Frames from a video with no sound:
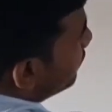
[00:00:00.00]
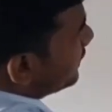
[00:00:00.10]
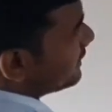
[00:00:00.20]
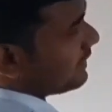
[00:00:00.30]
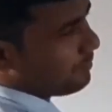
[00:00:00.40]

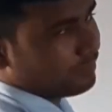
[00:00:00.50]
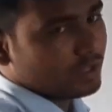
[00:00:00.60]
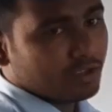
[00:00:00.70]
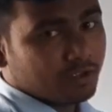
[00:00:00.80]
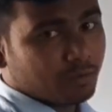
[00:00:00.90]
ecosystem.
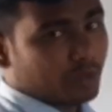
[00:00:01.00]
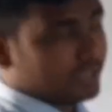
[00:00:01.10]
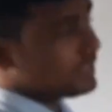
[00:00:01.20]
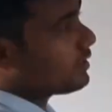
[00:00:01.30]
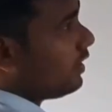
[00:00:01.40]

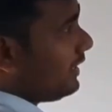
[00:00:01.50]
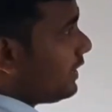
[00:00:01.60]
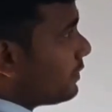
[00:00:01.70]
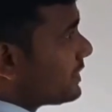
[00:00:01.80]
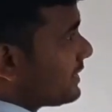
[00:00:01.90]
What is
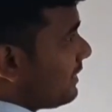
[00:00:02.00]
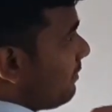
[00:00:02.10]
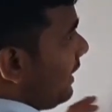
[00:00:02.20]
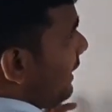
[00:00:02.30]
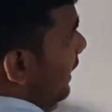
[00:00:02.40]
called
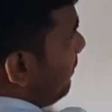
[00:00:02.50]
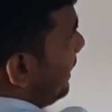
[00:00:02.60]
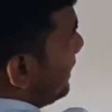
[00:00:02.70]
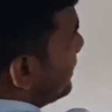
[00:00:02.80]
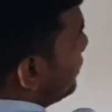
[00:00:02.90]
ecosystem? It can
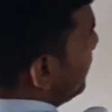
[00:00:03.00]
be asked